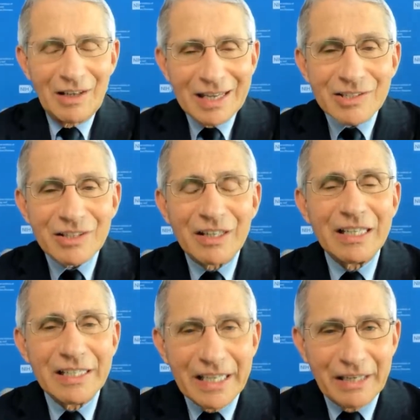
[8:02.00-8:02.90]
in less
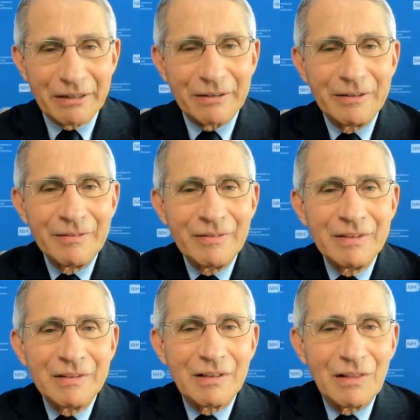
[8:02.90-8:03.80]
than a year,
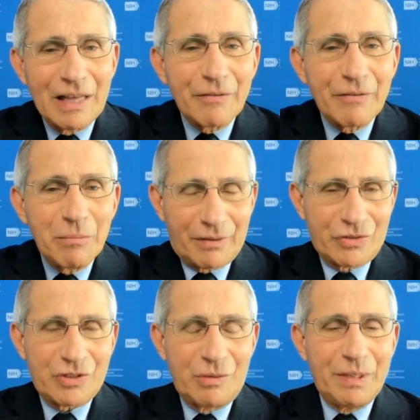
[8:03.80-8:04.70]
11
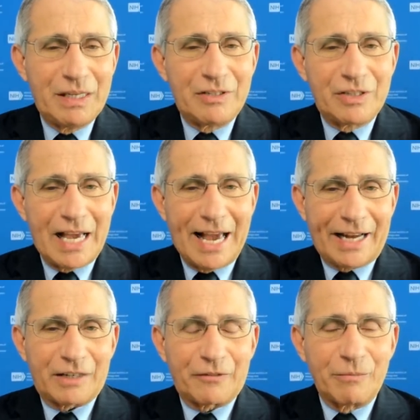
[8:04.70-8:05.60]
months to be
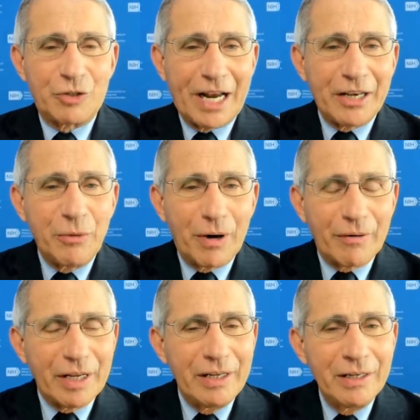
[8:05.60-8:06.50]
exact, from
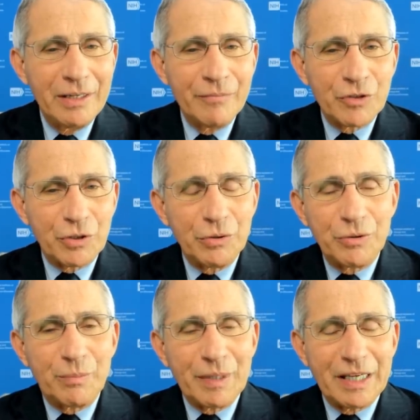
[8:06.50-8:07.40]
January
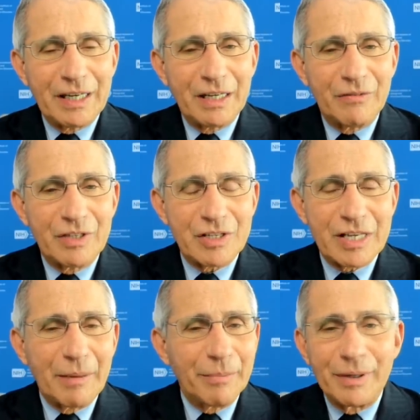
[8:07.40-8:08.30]
to the beginning of
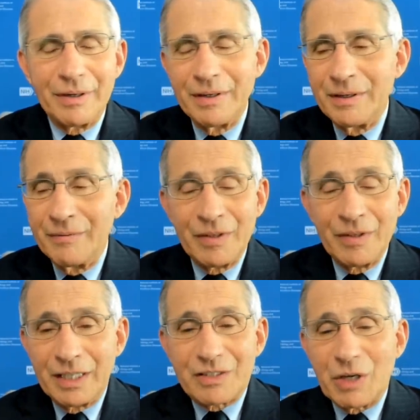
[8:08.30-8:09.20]
December.
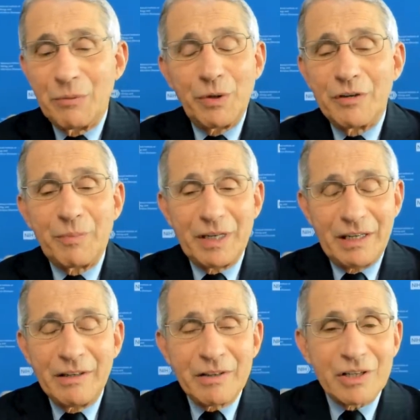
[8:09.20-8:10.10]
It's, it would have
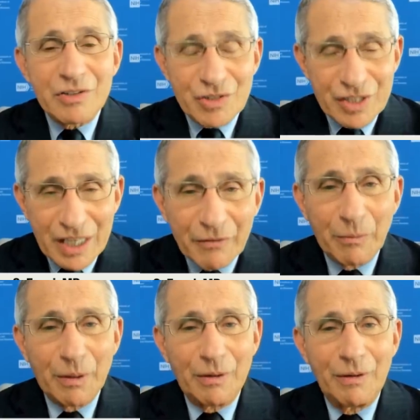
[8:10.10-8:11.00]
been
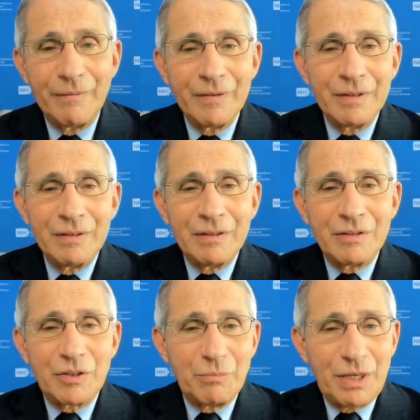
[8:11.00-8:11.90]
inconceivable
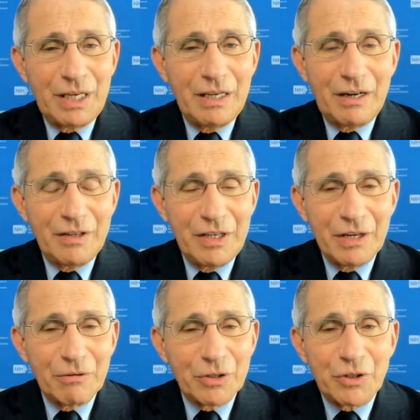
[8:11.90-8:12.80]
to me a
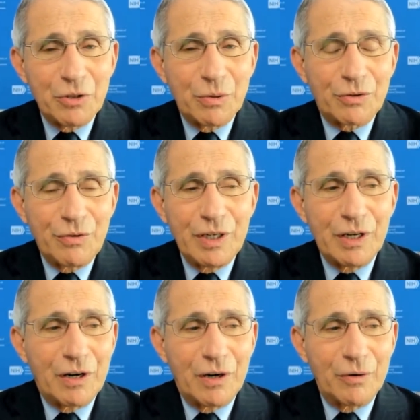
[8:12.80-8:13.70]
year or two or
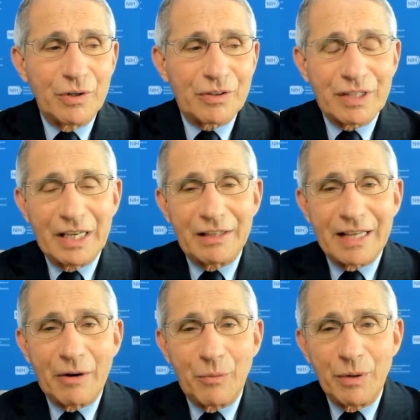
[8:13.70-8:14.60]
three ago to think
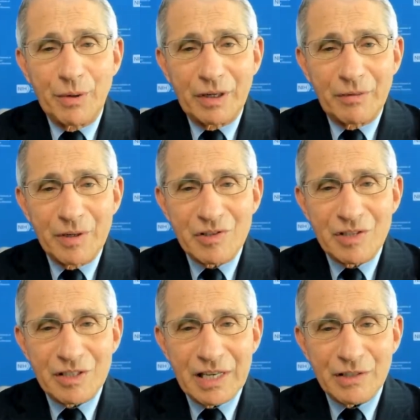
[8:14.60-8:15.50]
that we were going to be
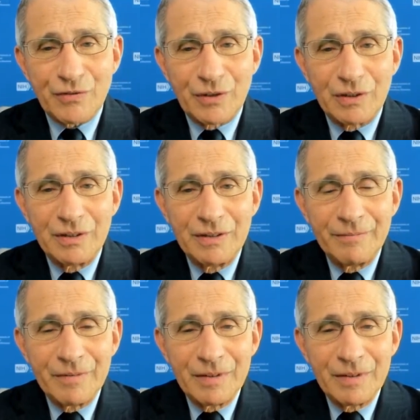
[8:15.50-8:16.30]
successful